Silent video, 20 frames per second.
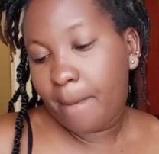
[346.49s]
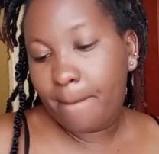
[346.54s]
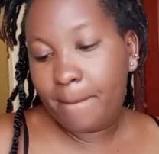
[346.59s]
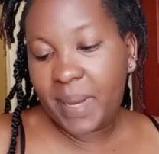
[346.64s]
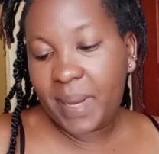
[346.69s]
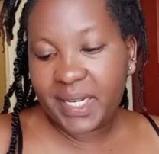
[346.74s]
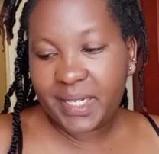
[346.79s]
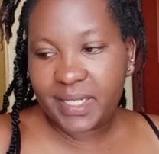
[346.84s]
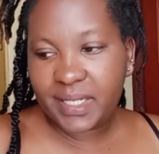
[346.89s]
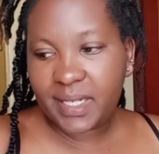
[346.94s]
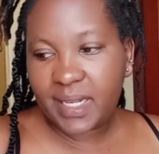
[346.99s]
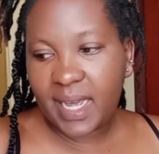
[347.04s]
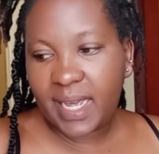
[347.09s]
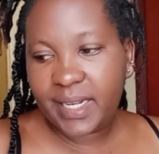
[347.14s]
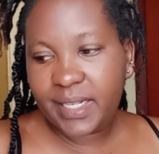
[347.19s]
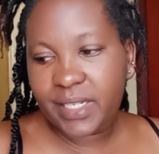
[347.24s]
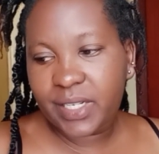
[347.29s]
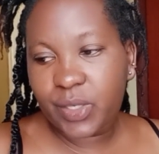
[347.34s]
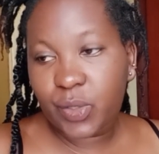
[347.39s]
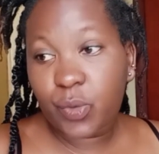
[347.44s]
but I
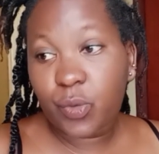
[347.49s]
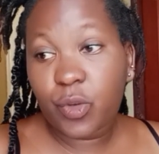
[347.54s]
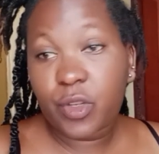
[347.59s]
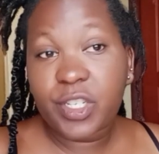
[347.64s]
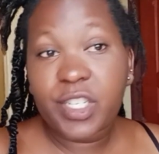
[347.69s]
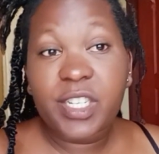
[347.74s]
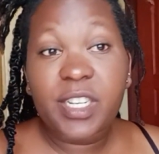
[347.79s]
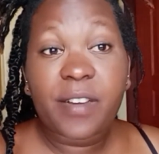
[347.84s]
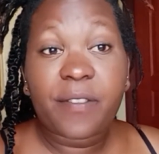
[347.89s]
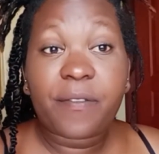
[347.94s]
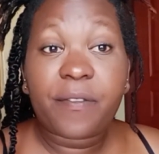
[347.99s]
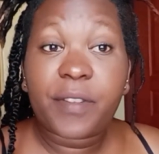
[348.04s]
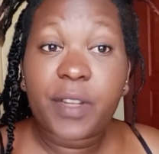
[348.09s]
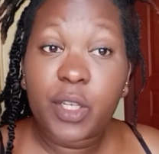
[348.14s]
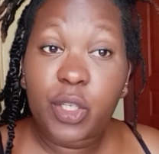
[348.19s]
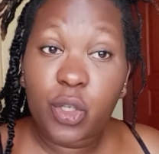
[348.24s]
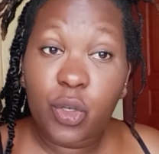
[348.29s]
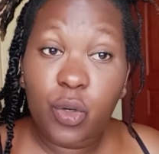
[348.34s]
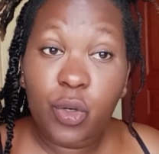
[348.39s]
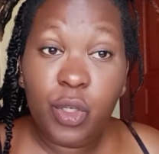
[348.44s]
just watched a
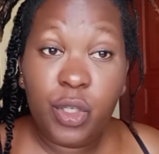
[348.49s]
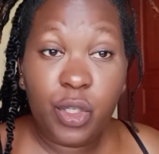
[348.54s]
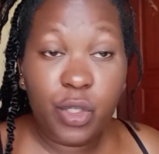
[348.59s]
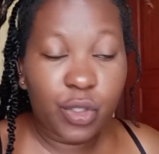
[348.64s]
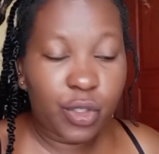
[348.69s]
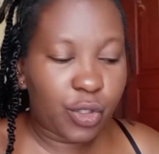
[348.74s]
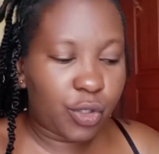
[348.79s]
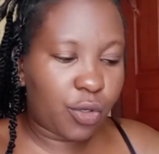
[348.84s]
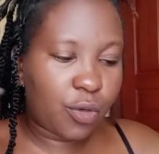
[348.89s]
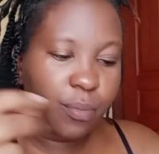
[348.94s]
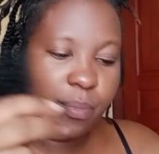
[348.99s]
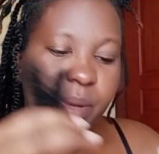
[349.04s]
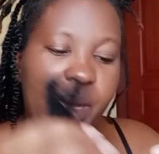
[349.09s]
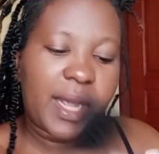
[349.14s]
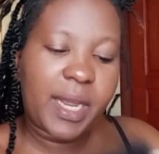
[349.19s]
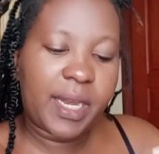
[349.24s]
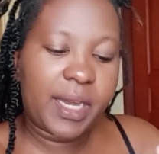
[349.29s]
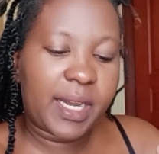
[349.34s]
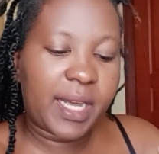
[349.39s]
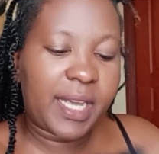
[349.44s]
video on YouTube
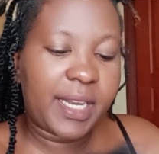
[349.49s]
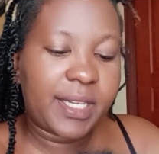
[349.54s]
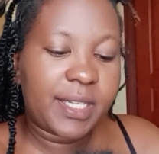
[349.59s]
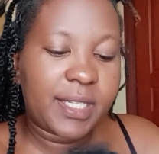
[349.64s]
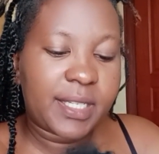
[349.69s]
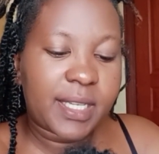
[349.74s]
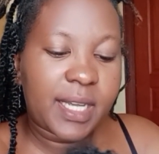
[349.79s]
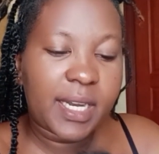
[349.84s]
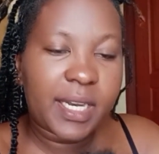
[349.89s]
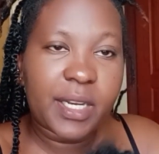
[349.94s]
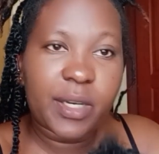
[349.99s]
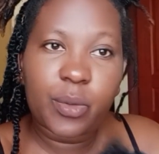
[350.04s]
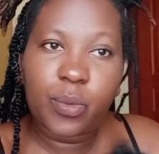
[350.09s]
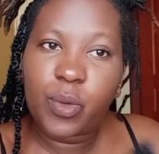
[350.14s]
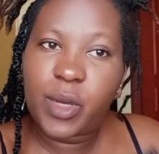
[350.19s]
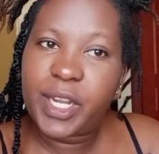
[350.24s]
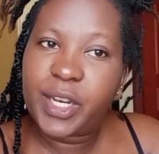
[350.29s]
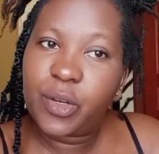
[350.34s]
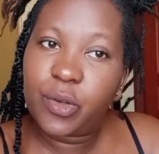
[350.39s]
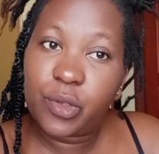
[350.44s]
and I decided
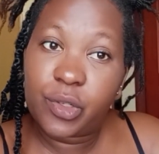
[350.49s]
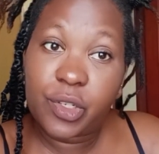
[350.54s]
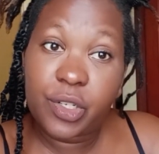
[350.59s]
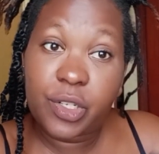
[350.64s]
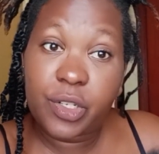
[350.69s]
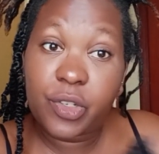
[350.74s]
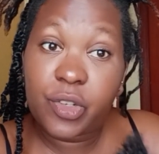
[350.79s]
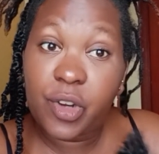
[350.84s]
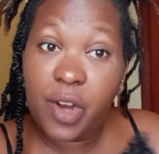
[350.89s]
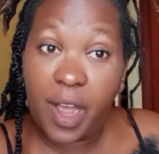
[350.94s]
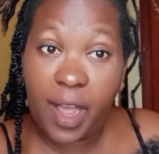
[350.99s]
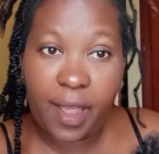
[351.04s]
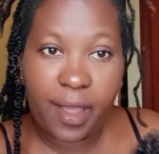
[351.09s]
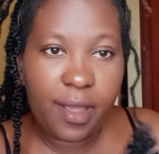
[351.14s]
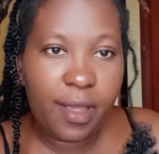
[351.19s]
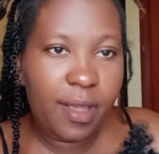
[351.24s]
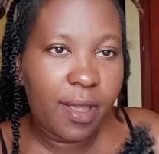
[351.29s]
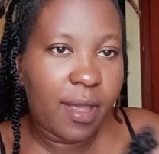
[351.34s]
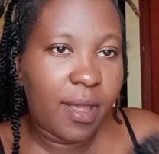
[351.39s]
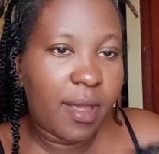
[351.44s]
why not
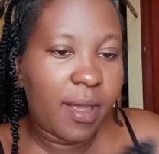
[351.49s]
try,